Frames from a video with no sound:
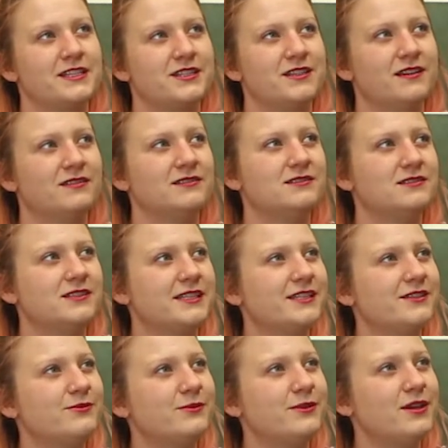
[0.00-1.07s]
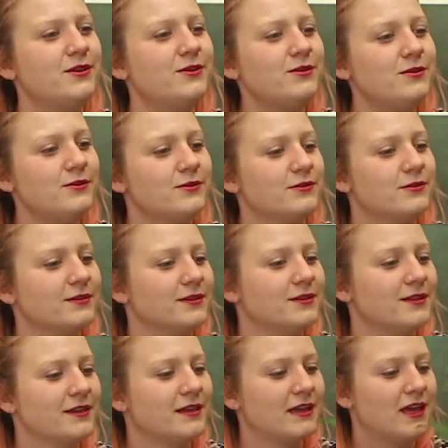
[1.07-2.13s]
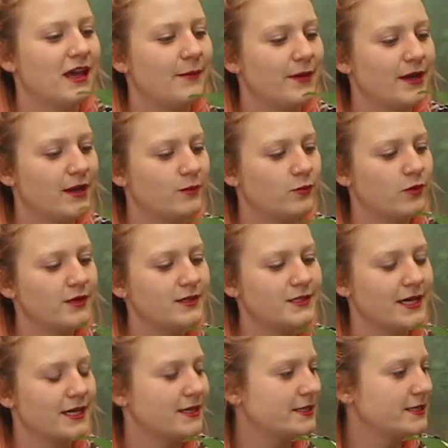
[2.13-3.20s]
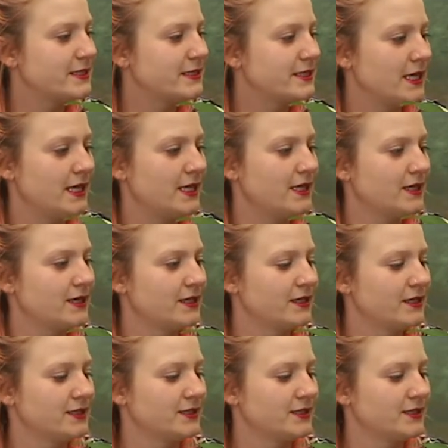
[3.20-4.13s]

I don't know. I mean, I'd want to take stick.